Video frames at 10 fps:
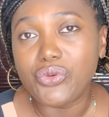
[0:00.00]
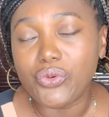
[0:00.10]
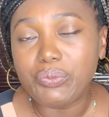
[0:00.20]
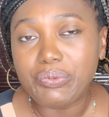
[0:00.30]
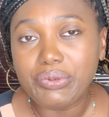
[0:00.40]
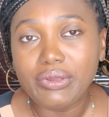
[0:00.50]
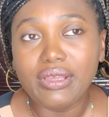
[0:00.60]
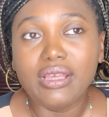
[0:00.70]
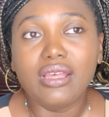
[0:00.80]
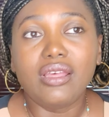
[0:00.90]
do hope.
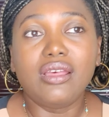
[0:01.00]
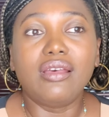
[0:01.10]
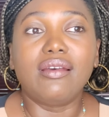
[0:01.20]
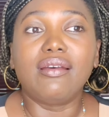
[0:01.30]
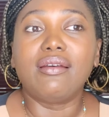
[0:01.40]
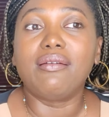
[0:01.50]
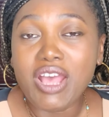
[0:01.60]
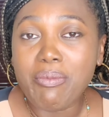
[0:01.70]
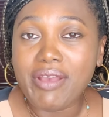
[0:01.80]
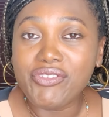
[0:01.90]
I don't
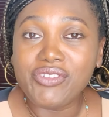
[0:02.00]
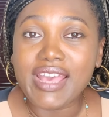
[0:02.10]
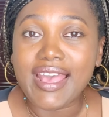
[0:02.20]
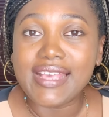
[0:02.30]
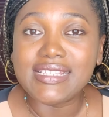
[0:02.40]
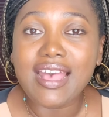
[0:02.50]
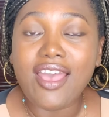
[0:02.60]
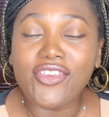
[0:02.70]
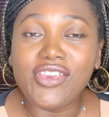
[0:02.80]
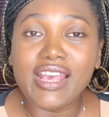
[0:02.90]
know about you guys.
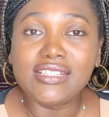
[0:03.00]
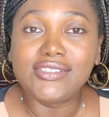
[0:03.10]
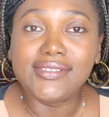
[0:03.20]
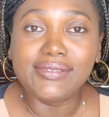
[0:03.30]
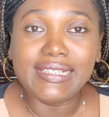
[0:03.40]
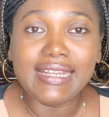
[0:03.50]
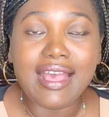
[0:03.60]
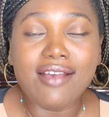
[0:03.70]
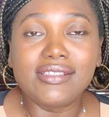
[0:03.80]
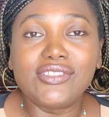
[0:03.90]
How are you guys doing?
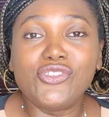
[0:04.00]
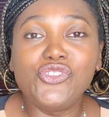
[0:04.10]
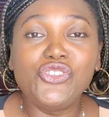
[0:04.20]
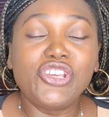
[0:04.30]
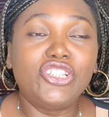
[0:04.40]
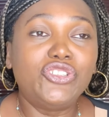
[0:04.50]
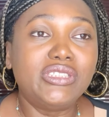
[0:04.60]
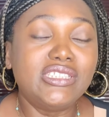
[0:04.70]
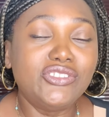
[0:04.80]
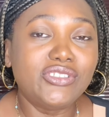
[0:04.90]
How is the new year
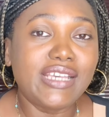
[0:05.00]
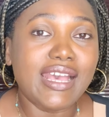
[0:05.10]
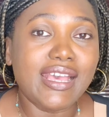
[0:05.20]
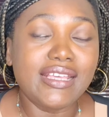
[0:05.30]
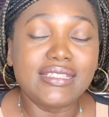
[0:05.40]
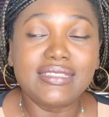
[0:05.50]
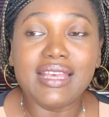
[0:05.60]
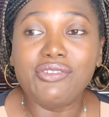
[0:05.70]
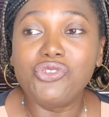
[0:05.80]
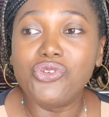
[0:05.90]
treating you guys?
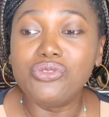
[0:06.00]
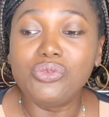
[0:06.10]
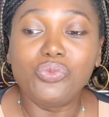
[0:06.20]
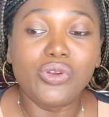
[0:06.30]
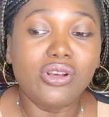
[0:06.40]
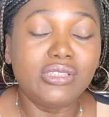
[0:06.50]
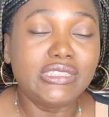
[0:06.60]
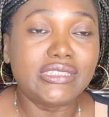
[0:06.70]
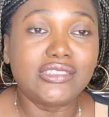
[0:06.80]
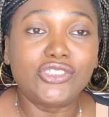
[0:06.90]
I know the
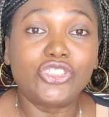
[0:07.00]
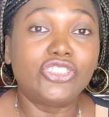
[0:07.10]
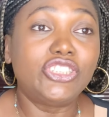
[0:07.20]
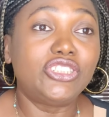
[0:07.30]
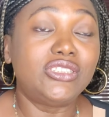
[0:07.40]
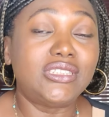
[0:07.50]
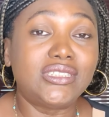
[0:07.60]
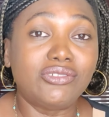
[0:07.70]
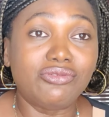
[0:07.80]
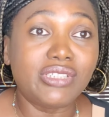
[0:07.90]
world is in such
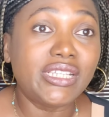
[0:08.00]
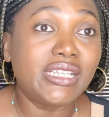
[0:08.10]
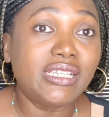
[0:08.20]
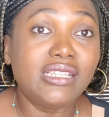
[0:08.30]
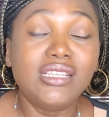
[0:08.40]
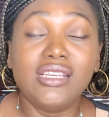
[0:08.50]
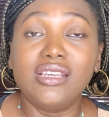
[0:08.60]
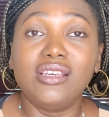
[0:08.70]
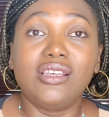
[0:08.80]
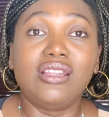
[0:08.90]
disarray.
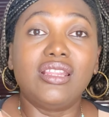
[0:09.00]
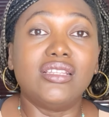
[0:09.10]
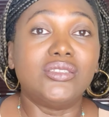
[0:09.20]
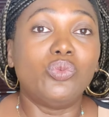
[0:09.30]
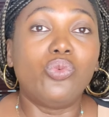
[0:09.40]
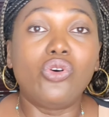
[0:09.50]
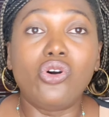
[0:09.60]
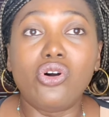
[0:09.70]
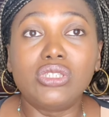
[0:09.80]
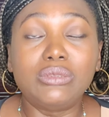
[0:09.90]
There's
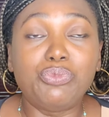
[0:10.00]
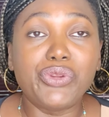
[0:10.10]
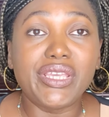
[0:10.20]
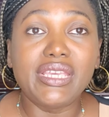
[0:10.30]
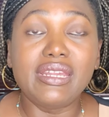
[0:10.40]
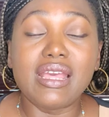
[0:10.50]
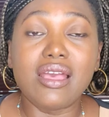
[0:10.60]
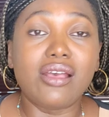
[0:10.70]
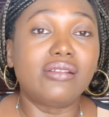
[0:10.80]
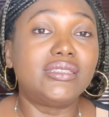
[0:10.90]
wars breaking
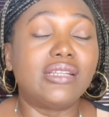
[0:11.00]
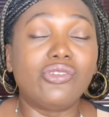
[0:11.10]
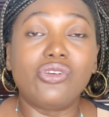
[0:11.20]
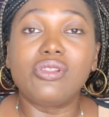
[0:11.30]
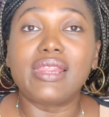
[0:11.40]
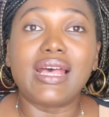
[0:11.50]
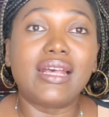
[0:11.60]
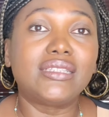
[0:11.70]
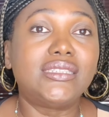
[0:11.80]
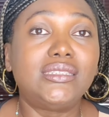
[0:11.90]
out and all
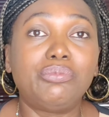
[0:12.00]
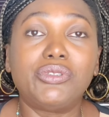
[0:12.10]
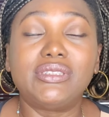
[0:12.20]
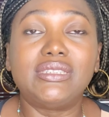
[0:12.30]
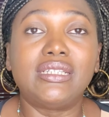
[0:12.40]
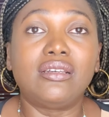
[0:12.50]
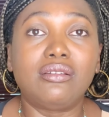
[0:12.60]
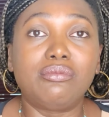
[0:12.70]
that, but